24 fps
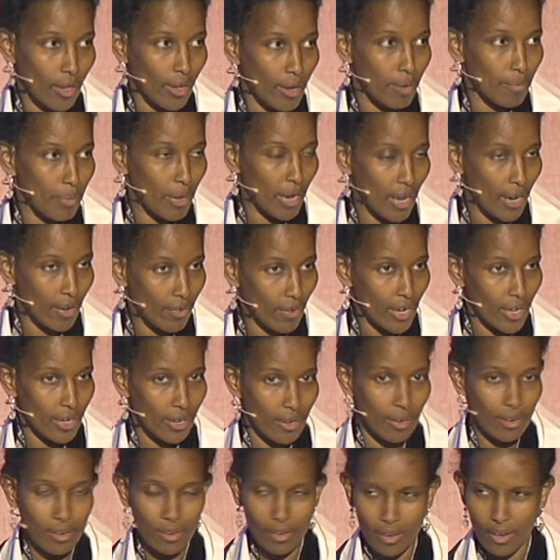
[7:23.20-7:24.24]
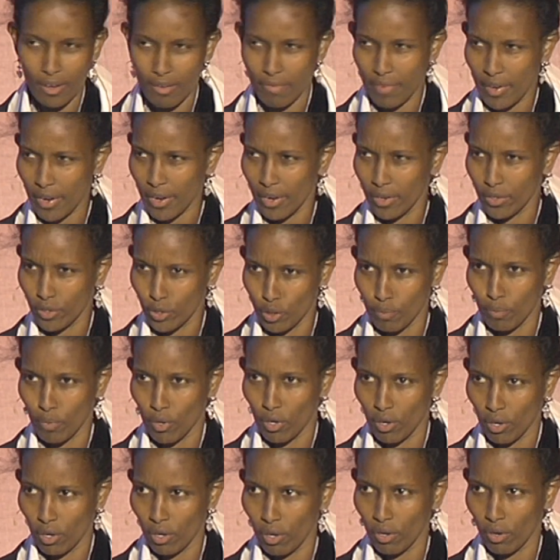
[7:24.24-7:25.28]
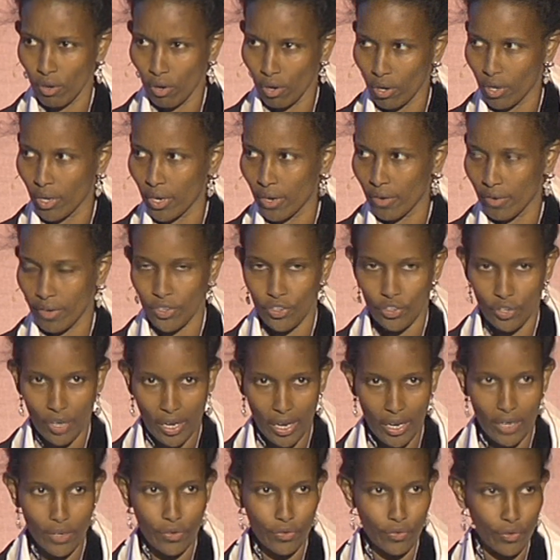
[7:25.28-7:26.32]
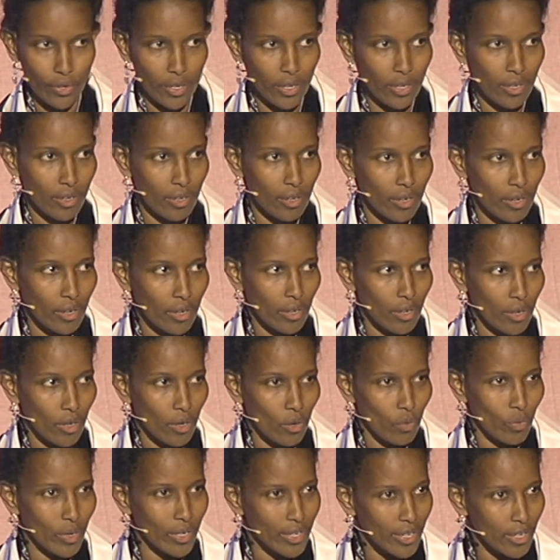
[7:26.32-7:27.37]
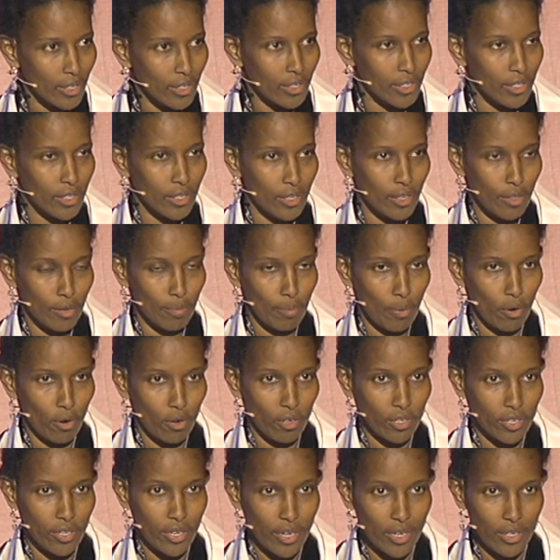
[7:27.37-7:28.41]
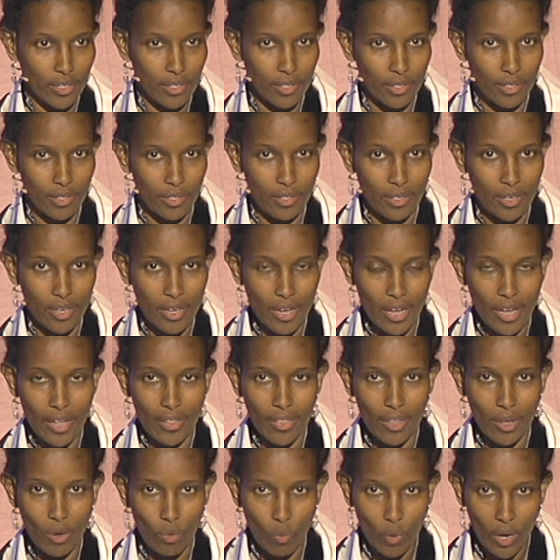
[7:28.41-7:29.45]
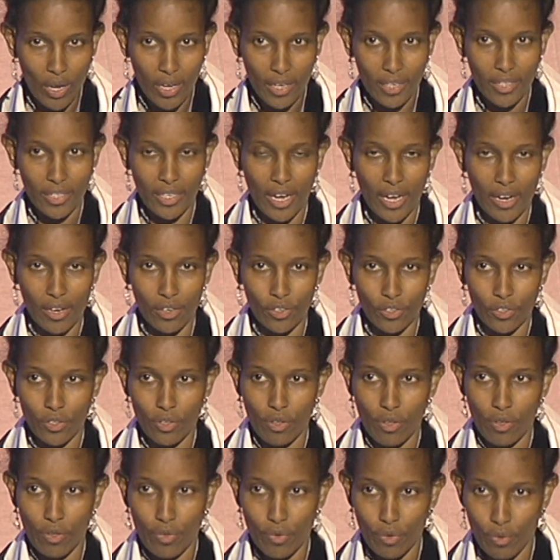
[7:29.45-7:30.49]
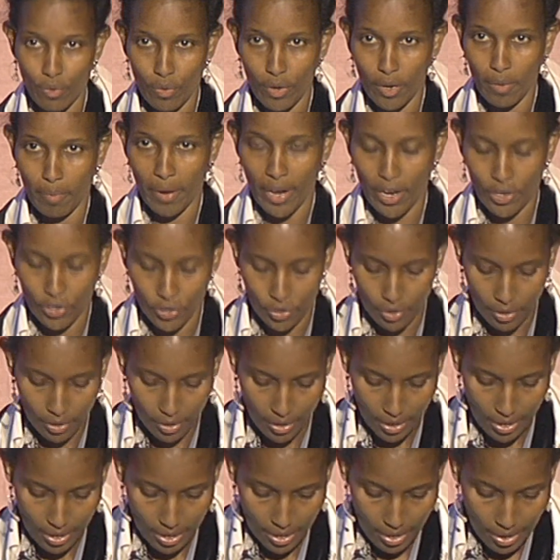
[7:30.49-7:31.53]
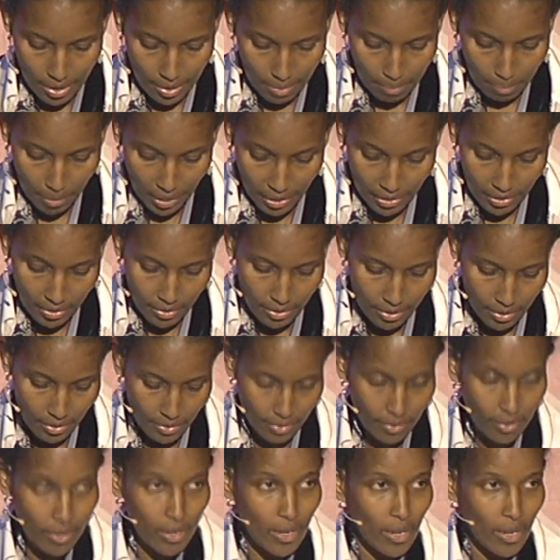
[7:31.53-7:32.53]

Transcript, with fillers: In Bahrain, a very small oil-rich country, we did see the protests, and they were silenced through repression, but